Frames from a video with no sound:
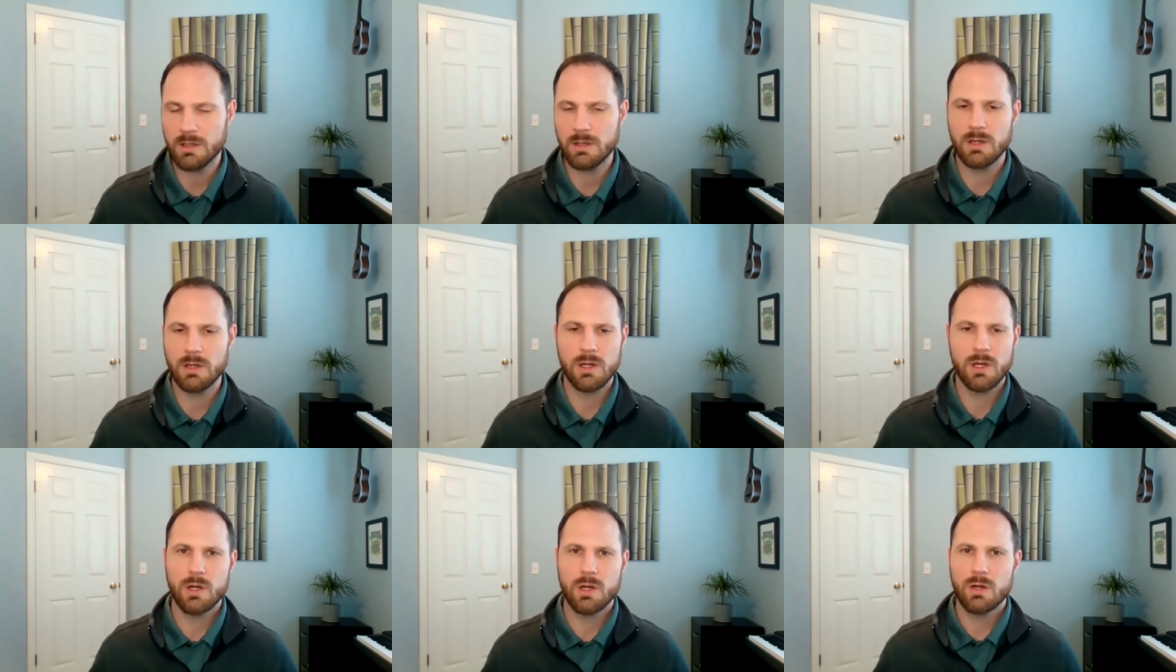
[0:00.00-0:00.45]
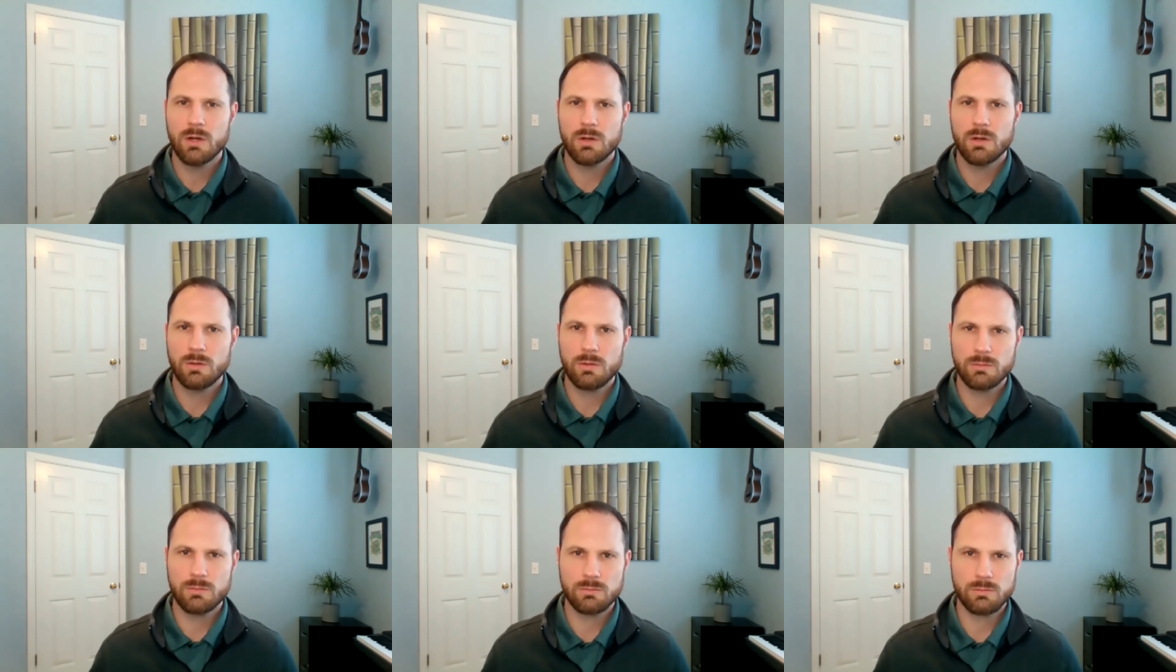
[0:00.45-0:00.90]
Like,
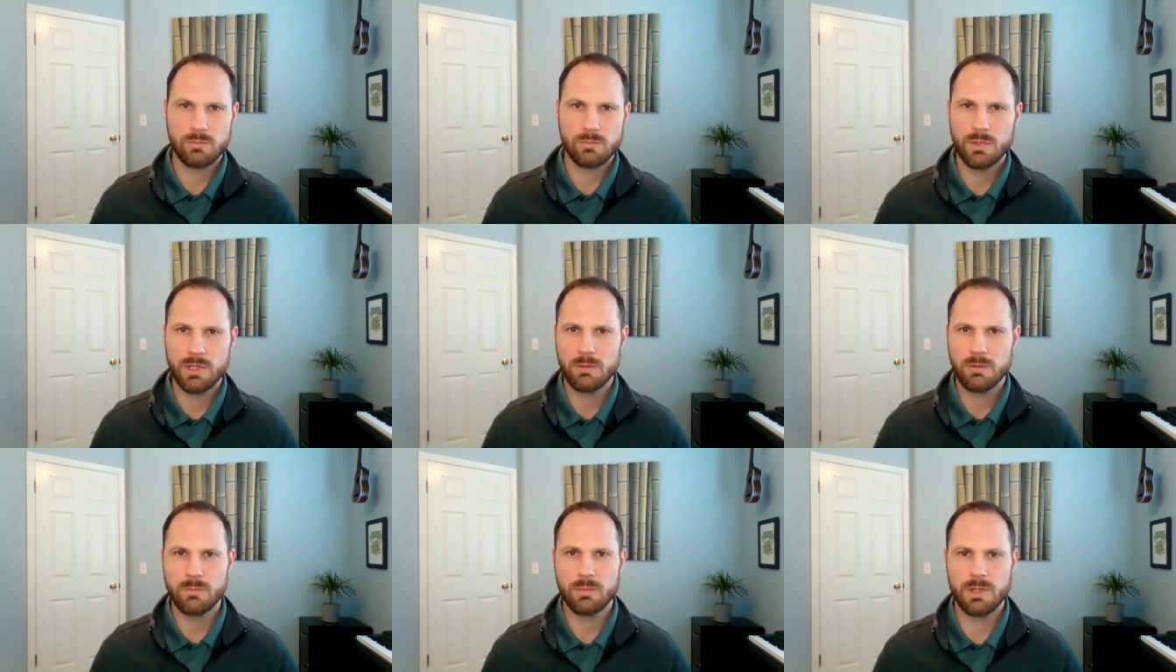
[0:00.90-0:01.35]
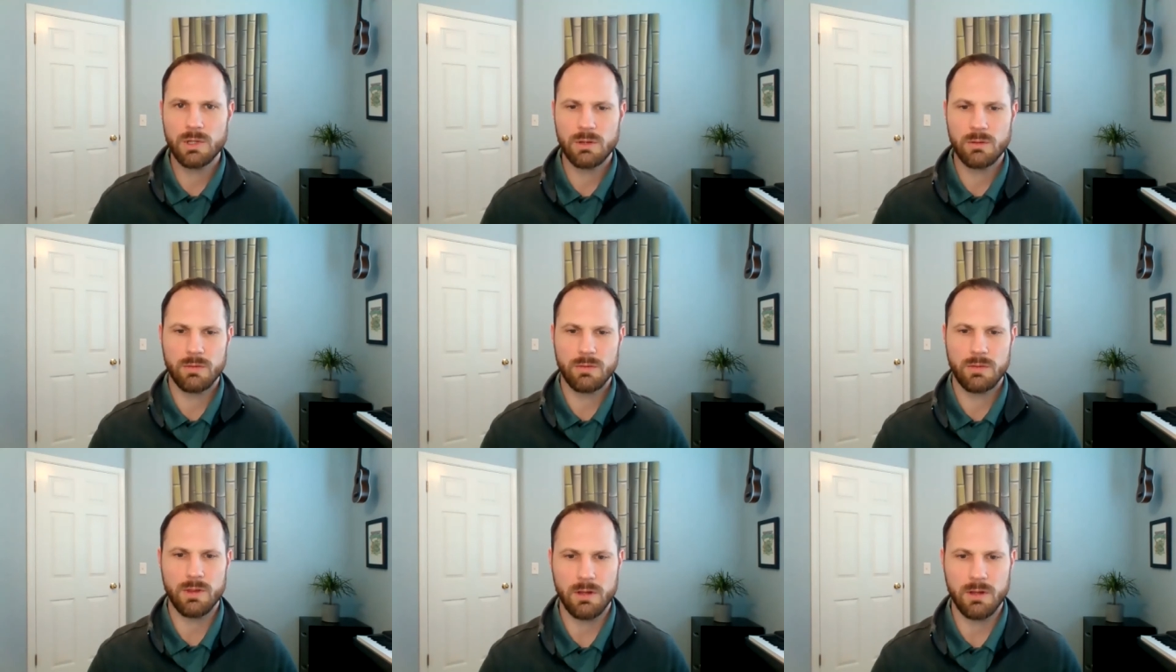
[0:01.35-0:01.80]
what do you, what do
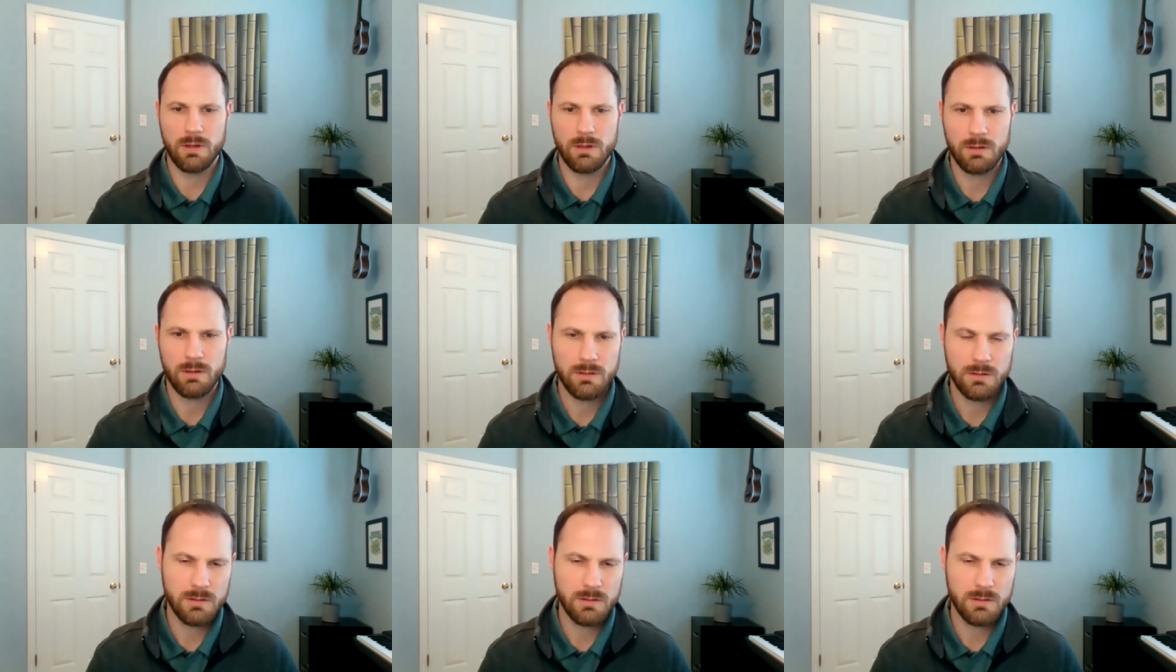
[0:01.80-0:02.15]
you think?